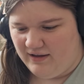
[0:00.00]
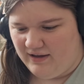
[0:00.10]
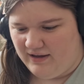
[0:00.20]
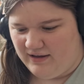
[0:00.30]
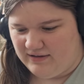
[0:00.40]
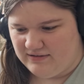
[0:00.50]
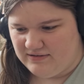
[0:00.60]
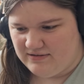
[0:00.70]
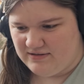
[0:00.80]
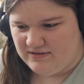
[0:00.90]

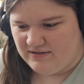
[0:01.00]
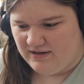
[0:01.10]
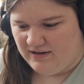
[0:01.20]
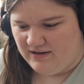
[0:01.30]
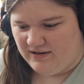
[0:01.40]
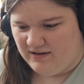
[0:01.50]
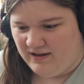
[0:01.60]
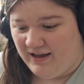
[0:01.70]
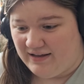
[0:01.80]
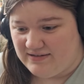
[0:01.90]
and a
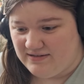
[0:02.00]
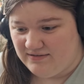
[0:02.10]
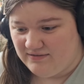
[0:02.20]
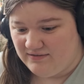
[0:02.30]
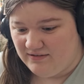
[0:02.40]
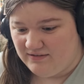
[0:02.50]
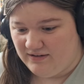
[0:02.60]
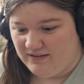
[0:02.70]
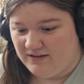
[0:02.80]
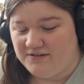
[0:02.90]
hat
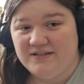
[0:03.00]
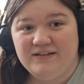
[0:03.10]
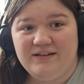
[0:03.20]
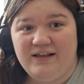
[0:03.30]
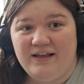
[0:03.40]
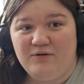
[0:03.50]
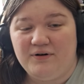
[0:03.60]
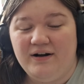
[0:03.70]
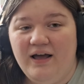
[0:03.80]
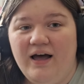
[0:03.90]
that looks like a little
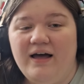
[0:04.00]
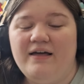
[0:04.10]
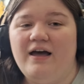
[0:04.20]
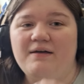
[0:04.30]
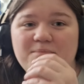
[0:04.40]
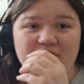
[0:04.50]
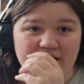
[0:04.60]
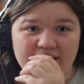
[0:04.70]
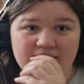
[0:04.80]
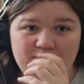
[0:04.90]
acorn. I'm
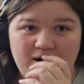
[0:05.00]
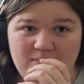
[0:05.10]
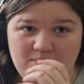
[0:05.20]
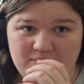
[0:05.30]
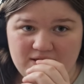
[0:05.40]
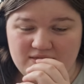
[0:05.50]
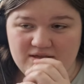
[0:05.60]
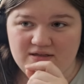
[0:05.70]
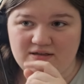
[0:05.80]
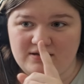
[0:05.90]
thinking probably
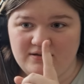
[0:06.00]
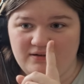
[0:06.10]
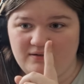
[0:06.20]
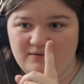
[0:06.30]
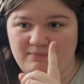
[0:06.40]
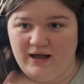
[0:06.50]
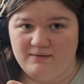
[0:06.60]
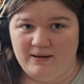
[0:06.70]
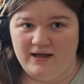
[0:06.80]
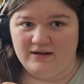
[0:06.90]
the
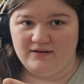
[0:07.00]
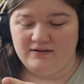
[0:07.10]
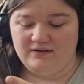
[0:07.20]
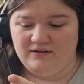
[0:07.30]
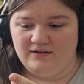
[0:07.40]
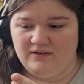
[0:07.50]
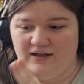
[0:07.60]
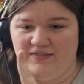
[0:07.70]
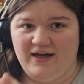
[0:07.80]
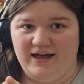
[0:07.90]
backpack
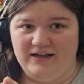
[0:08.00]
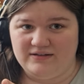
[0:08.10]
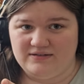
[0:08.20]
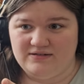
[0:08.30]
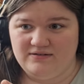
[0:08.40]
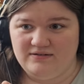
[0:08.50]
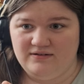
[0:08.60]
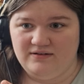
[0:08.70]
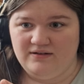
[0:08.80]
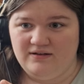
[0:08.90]
and the hat,
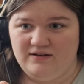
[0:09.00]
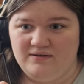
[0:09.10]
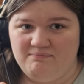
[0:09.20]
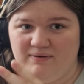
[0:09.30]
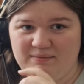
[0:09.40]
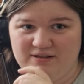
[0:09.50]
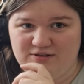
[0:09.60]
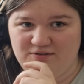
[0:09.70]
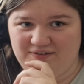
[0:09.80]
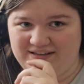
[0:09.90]
but I might
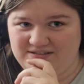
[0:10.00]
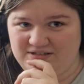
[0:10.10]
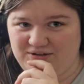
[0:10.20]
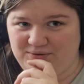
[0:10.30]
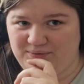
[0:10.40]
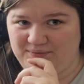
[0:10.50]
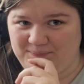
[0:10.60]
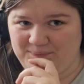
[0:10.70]
do the vest too.